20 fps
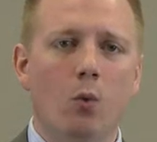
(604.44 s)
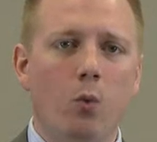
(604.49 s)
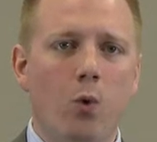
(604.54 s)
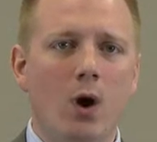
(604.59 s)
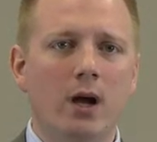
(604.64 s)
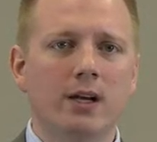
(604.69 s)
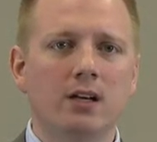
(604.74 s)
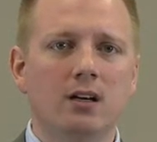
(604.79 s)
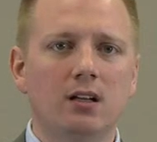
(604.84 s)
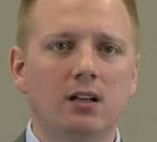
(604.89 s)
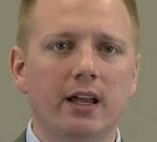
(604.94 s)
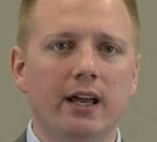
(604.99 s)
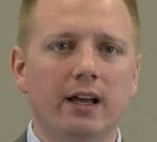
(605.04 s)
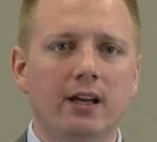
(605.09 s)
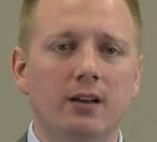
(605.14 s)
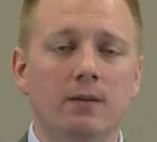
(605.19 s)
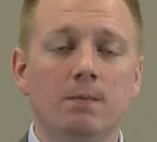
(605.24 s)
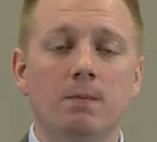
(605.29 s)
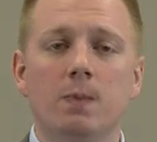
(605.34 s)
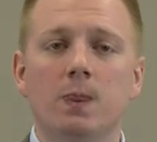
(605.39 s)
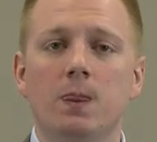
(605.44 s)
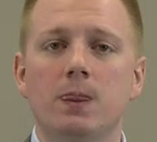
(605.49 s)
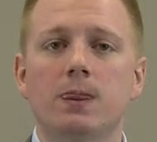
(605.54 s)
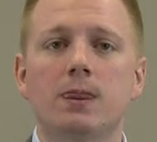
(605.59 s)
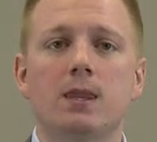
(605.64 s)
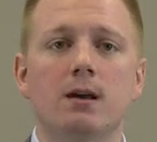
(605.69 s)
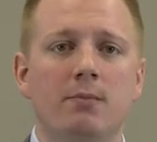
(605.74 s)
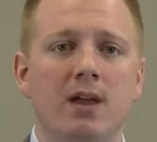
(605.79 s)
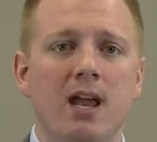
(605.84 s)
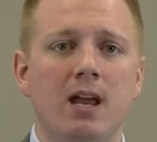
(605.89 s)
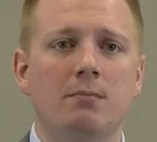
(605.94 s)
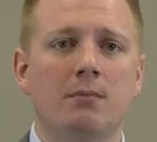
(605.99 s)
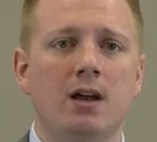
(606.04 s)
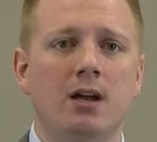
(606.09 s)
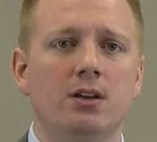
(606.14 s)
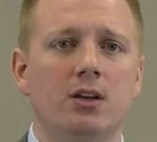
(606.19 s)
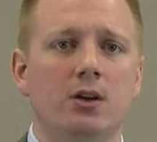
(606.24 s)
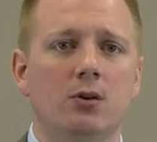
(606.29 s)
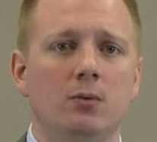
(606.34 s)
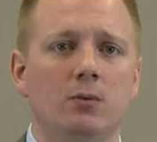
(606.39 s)
one click the main
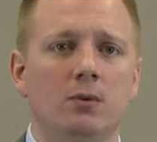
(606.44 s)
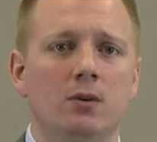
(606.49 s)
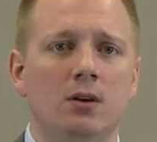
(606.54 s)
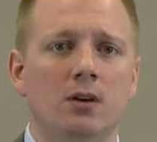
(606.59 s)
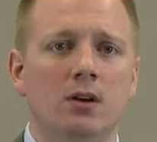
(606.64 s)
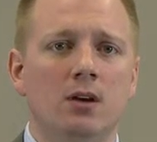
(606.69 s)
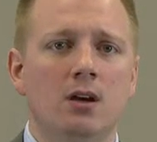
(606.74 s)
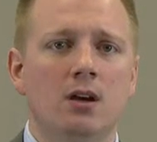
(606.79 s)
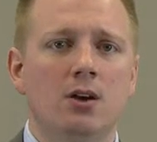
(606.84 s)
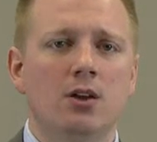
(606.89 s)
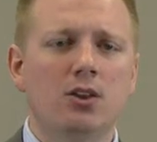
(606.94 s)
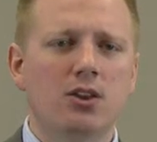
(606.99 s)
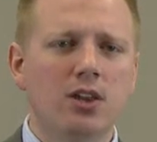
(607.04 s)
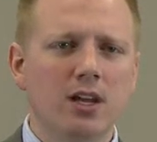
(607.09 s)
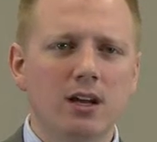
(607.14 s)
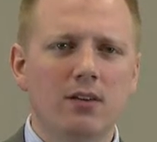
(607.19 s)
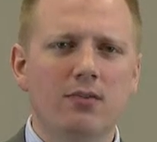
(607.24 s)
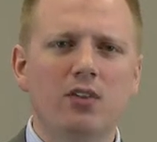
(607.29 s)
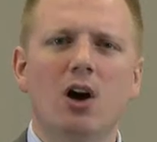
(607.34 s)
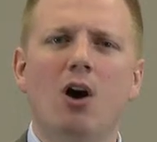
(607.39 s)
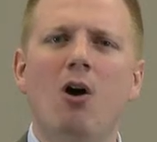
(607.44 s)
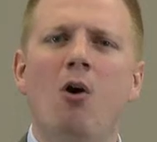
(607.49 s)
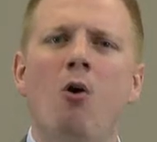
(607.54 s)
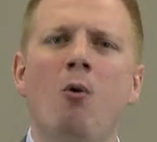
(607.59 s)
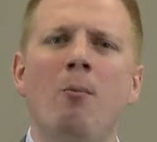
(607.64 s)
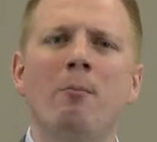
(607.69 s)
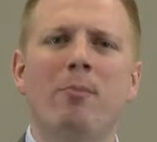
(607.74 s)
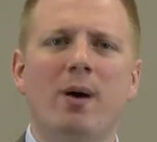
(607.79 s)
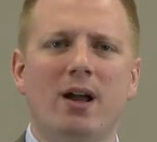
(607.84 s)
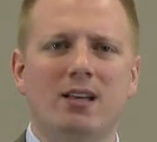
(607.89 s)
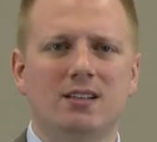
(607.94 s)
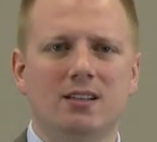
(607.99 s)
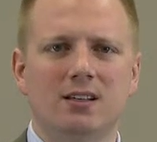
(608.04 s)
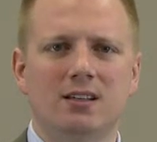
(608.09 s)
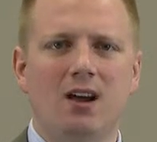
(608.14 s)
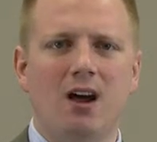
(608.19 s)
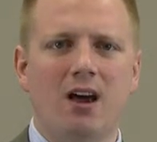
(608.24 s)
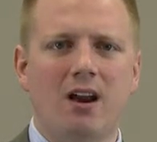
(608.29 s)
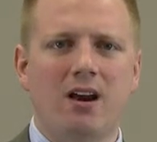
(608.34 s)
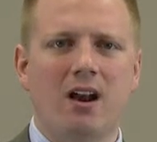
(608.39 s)
menu. Think of the home
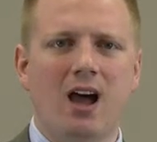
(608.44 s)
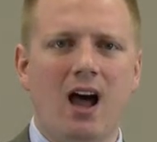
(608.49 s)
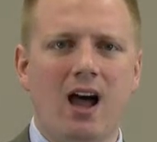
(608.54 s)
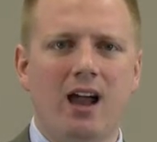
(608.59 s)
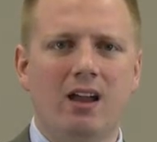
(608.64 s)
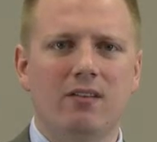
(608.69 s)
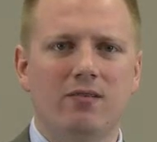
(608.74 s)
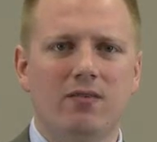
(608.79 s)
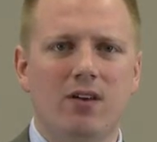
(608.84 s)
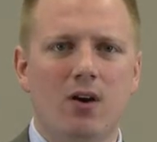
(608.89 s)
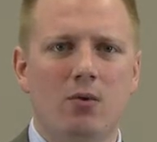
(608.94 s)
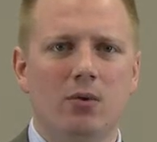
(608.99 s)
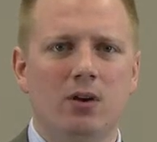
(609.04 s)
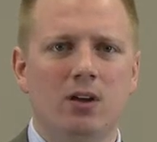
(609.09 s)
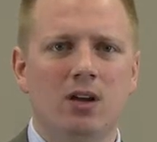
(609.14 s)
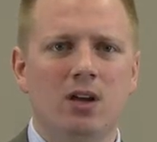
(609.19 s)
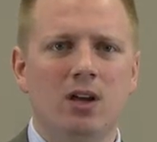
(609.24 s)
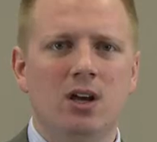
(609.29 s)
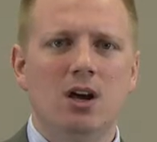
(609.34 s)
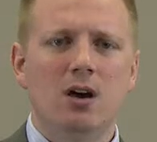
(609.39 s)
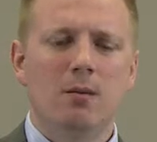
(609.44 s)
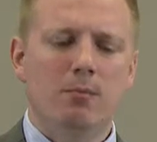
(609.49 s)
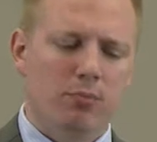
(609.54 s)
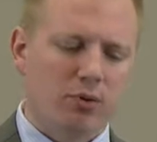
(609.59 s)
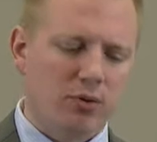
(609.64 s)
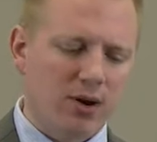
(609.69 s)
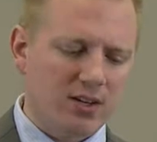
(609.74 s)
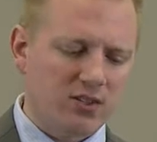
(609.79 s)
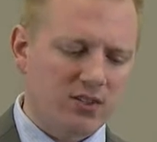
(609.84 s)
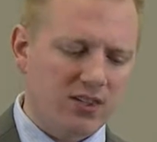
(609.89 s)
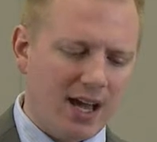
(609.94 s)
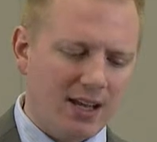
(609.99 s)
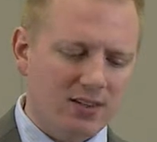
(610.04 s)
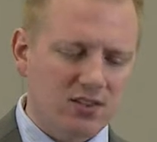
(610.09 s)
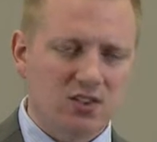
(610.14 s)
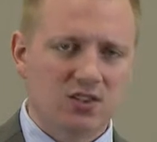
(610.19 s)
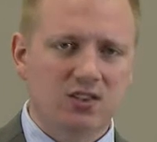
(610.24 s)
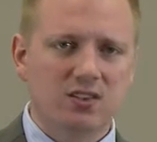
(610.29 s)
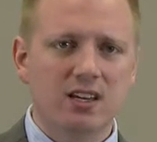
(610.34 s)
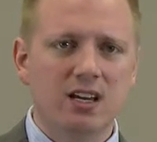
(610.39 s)
button on an iPhone. Press that
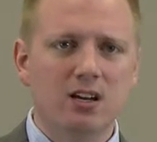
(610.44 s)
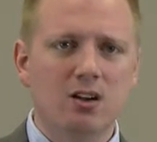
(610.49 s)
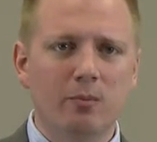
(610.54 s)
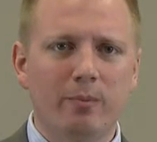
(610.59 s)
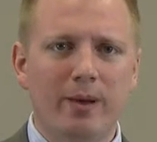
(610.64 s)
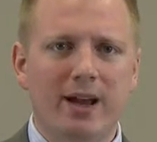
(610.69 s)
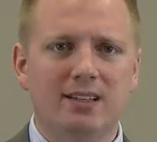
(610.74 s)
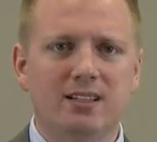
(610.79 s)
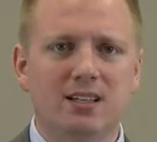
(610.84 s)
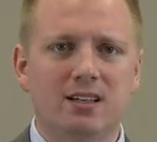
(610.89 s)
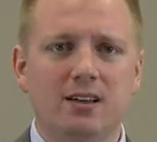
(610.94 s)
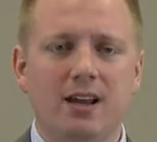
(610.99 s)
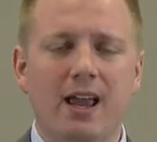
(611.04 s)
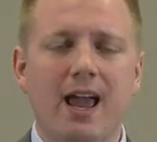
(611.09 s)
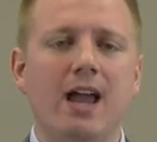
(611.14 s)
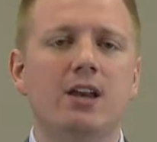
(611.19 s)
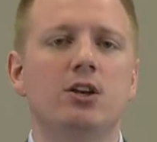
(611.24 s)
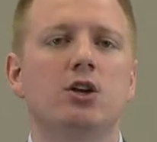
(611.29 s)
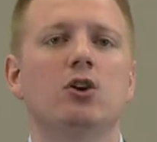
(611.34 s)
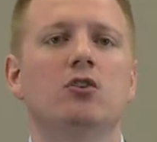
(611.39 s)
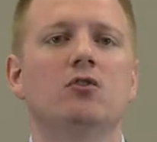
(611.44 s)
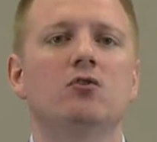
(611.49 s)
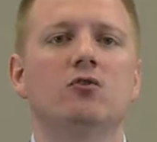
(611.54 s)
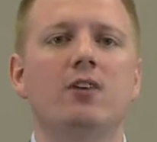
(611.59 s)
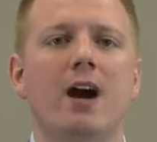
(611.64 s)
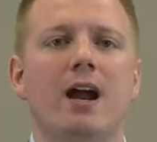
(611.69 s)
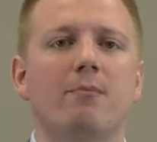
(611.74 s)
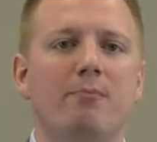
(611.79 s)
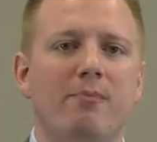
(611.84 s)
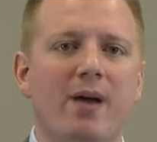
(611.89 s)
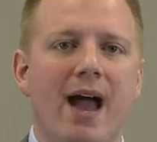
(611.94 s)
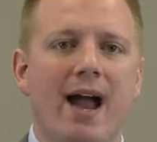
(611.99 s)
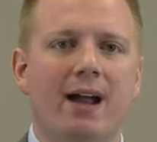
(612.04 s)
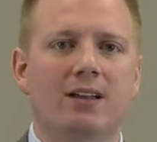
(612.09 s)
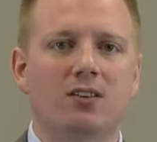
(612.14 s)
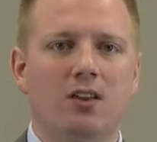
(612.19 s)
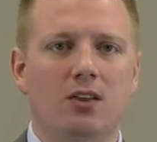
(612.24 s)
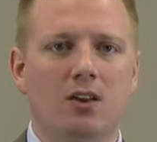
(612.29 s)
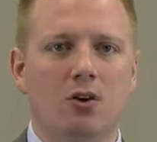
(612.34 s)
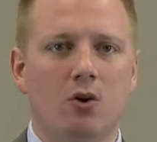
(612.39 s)
single button and you're right
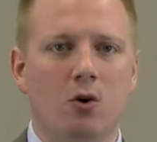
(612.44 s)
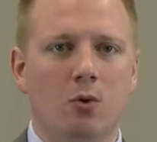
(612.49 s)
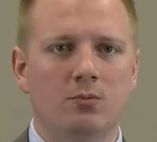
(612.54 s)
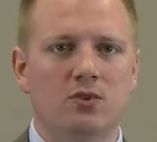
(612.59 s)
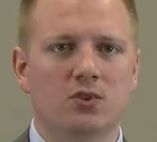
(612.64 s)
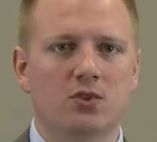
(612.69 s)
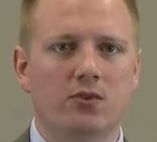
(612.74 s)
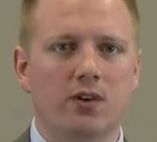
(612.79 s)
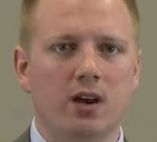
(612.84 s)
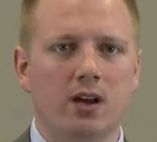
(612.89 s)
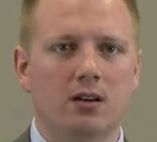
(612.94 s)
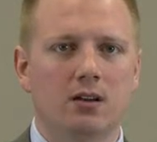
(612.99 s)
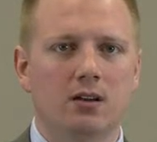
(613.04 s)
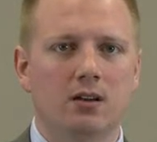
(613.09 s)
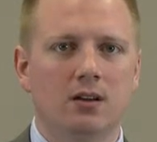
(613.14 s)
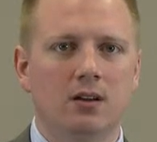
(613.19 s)
back to the home screen.